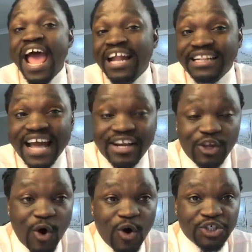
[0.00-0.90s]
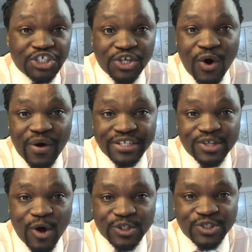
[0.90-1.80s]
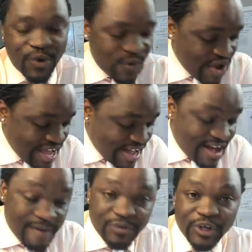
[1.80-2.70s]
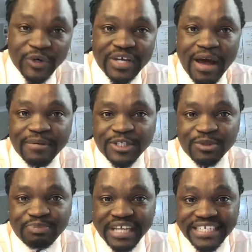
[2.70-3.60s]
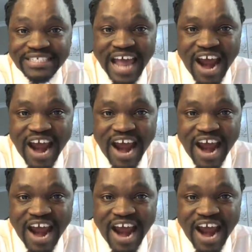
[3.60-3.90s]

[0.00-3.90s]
and that your show is also, um, you know, coming to place.